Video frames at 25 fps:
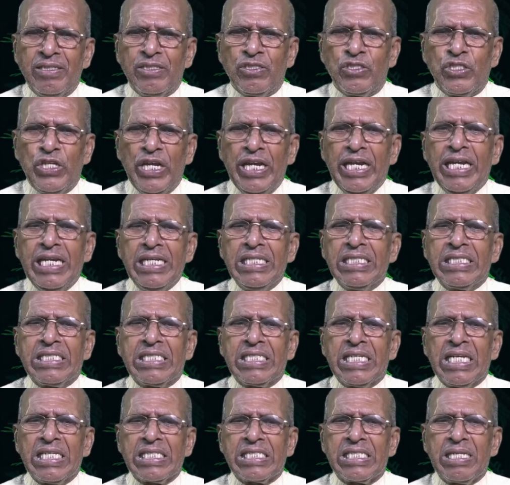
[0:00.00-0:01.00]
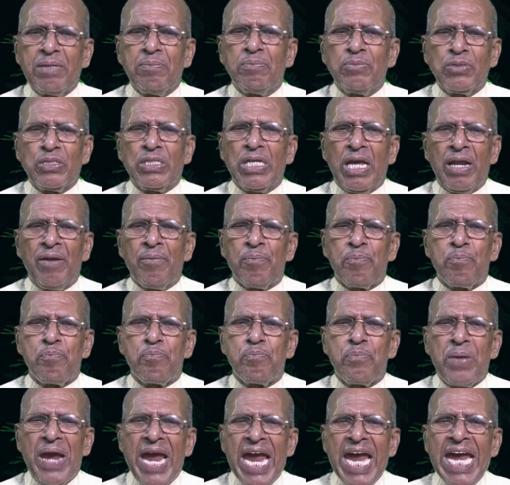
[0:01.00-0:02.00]
Jesus Himself
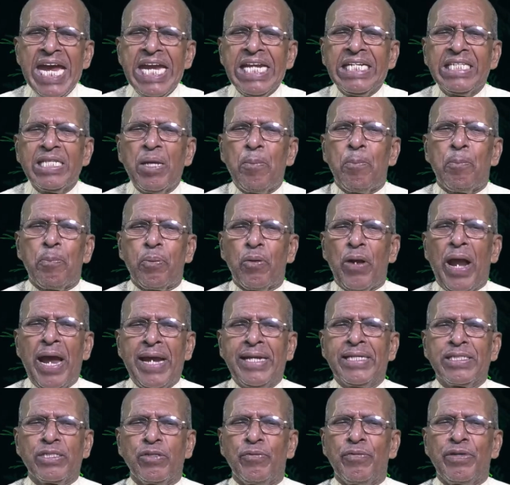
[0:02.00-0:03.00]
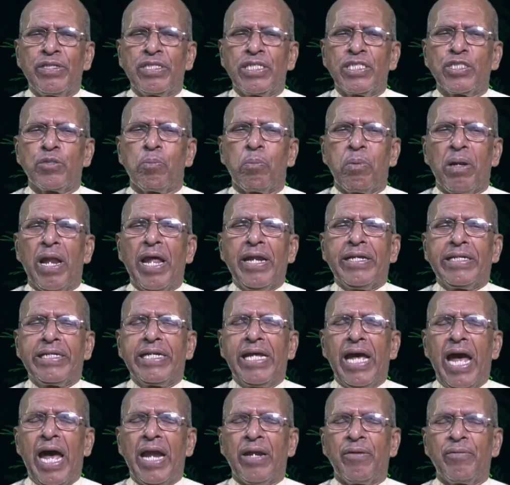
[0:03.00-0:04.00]
paid the price with His
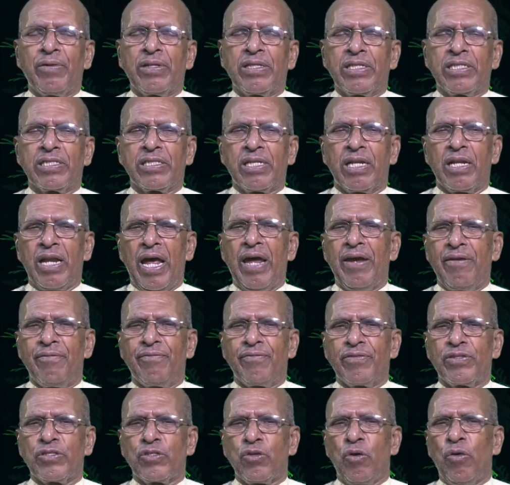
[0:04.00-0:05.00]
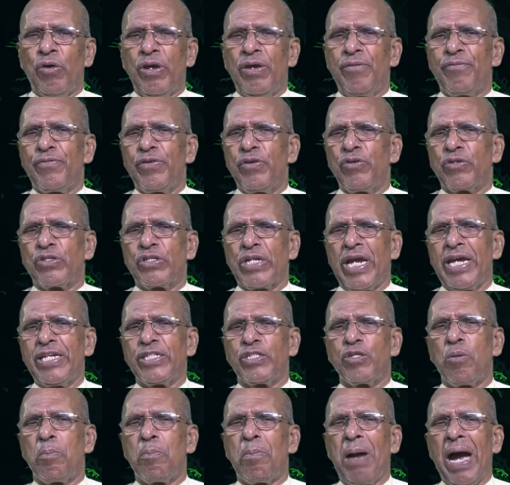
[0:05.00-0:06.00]
blood and with His life. So if you try
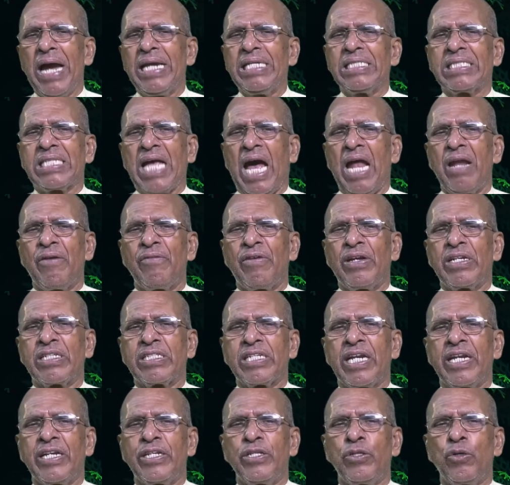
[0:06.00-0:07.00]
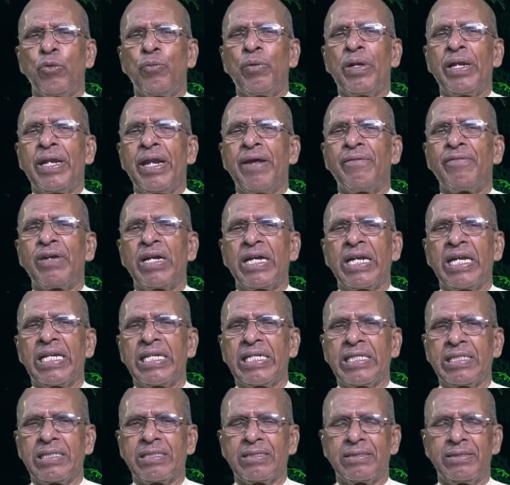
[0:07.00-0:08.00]
to buy salvation, you will never get
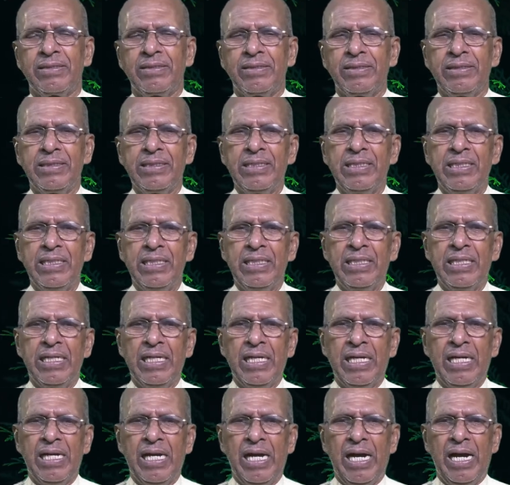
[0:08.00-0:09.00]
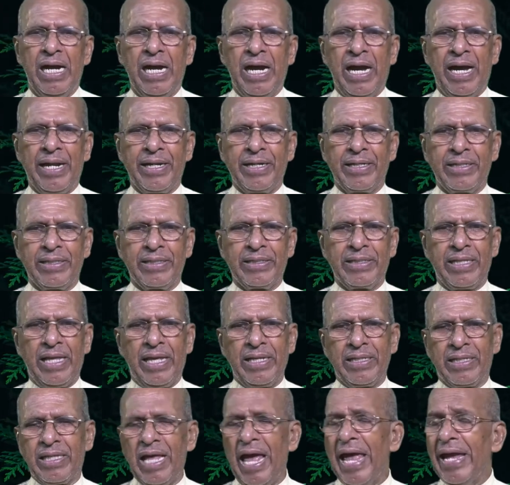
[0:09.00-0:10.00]
it. And
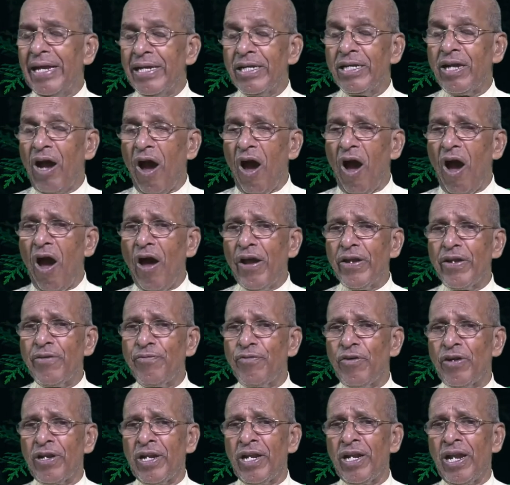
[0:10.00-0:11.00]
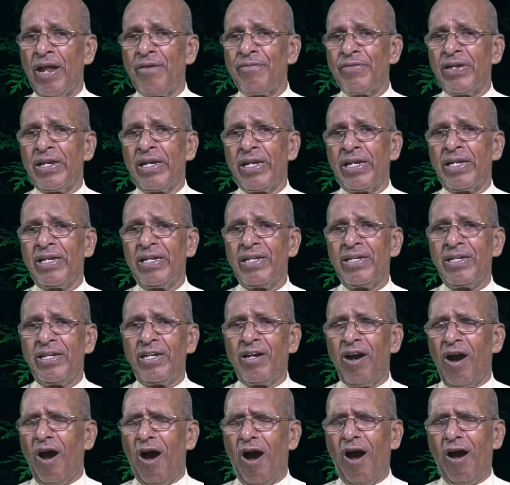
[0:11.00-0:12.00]
thank God for a loving
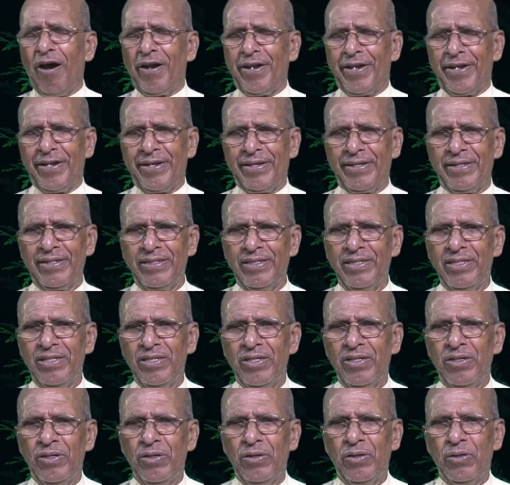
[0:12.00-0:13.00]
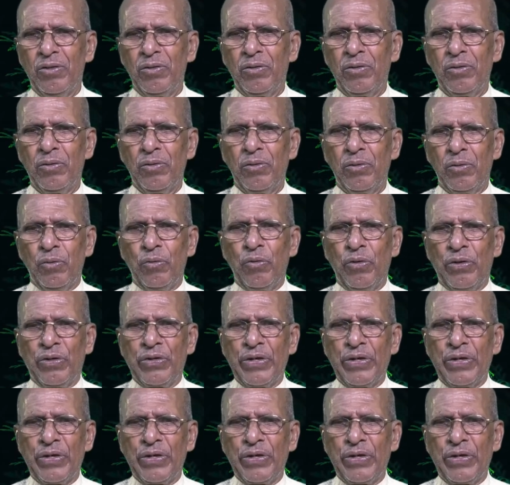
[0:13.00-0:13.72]
God who